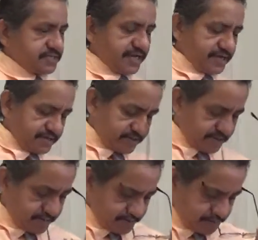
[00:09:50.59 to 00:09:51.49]
That's kind
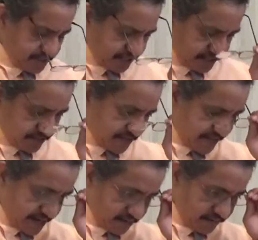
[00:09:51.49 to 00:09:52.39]
of the just to kind of
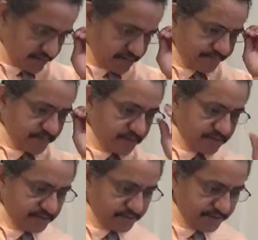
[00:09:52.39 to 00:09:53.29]
lay out
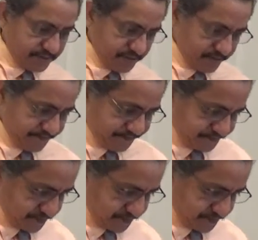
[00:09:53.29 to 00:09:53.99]
the the, um,